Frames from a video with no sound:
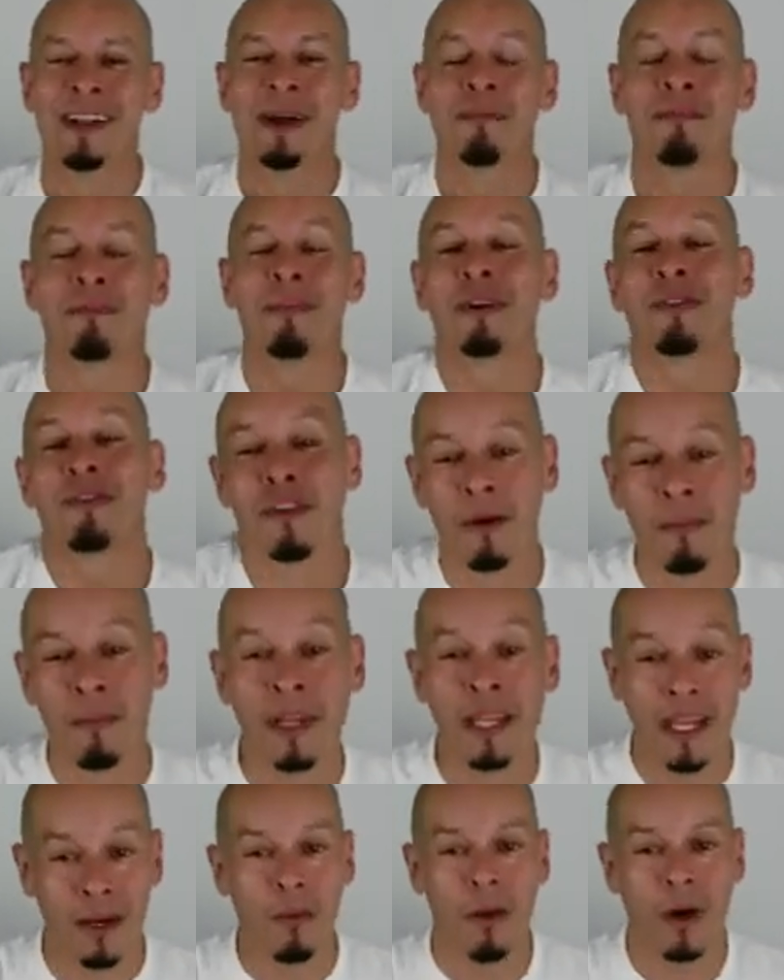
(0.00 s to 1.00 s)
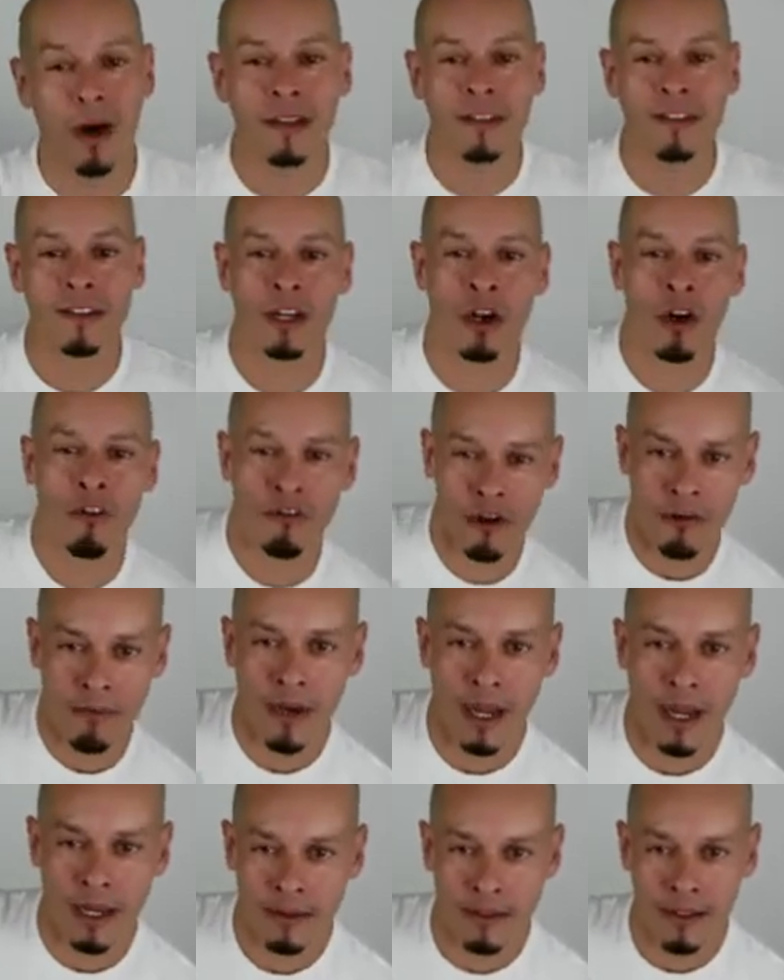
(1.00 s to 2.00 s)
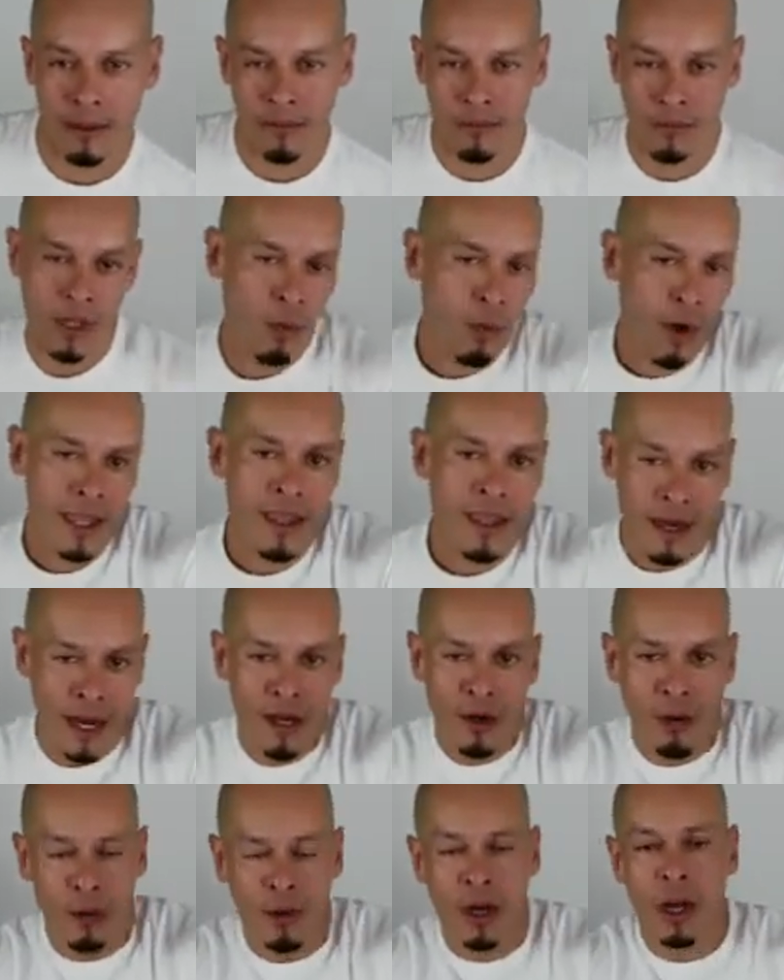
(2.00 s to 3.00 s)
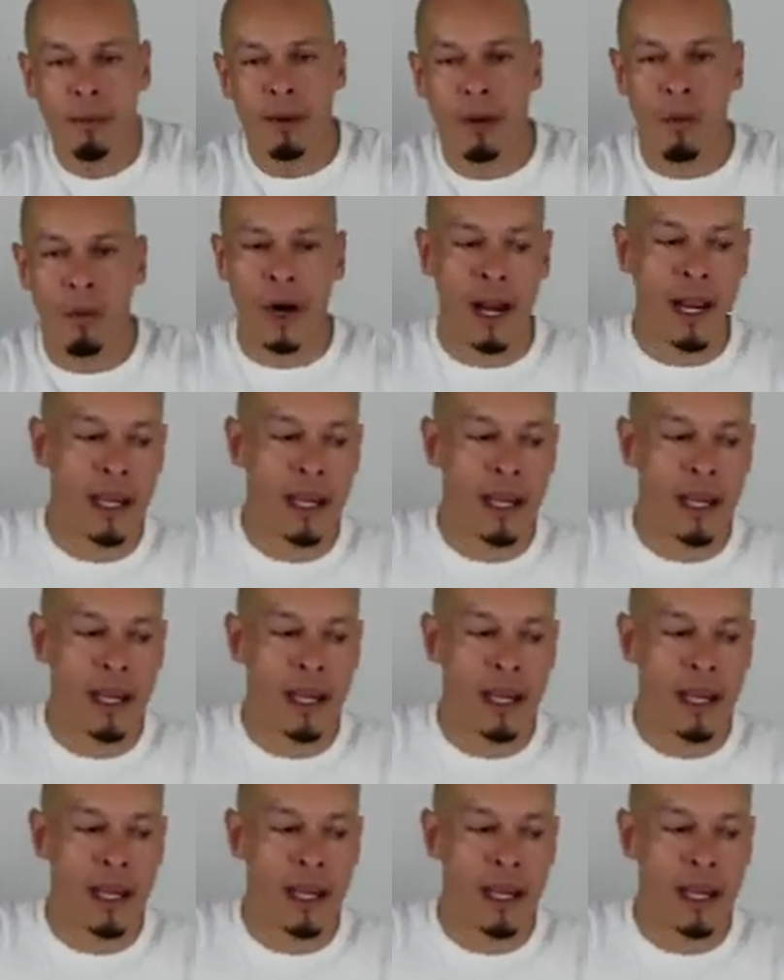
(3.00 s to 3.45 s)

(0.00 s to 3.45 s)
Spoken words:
but for me it was, for the way that I grew up and where I